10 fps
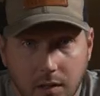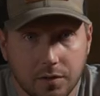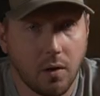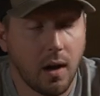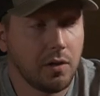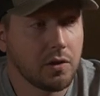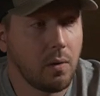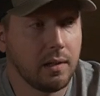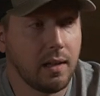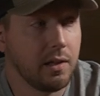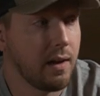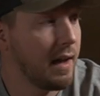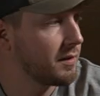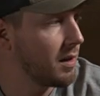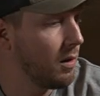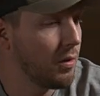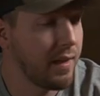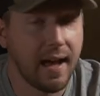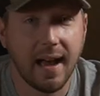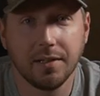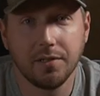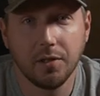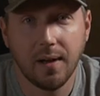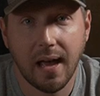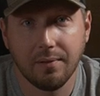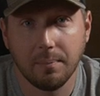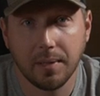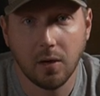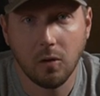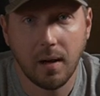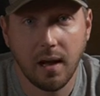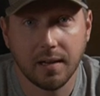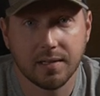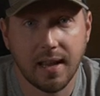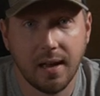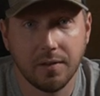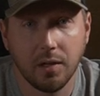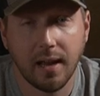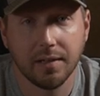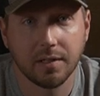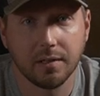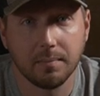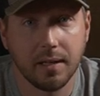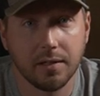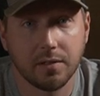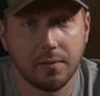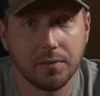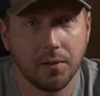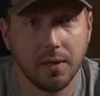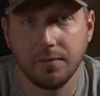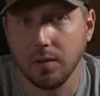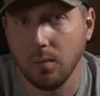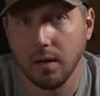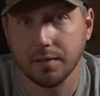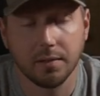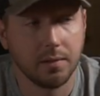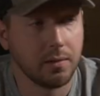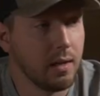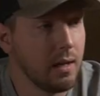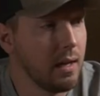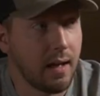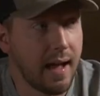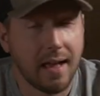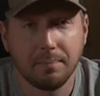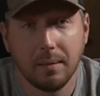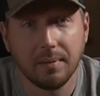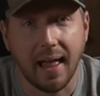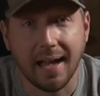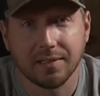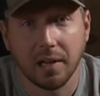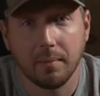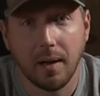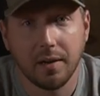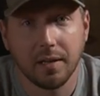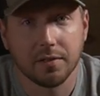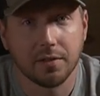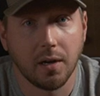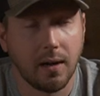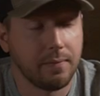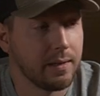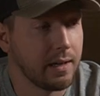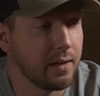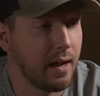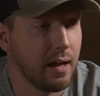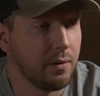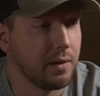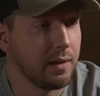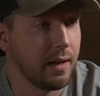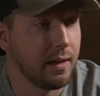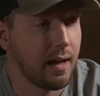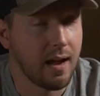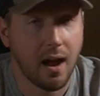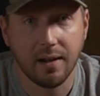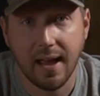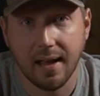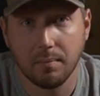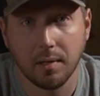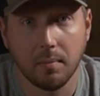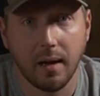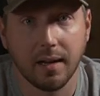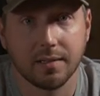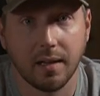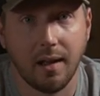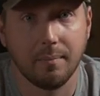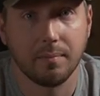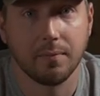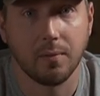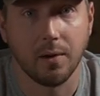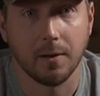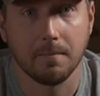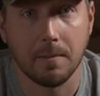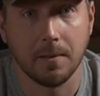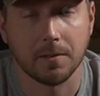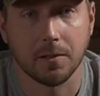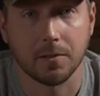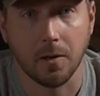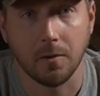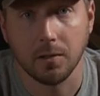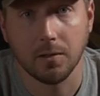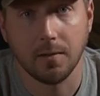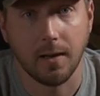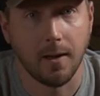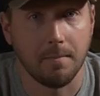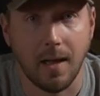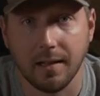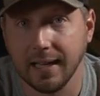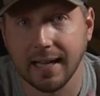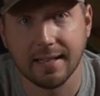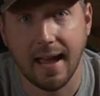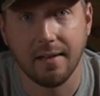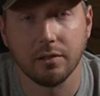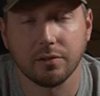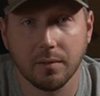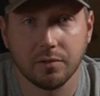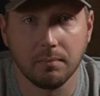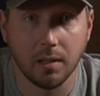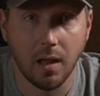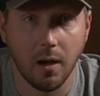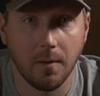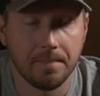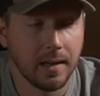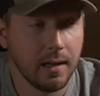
So I also wanted to let you guys know that I do have a P.O. box now that you guys can mail stuff to if you want to. I had people asking about it, so I figured I would, I already had a P.O. box set up for my business, so I'll link it down in the description below.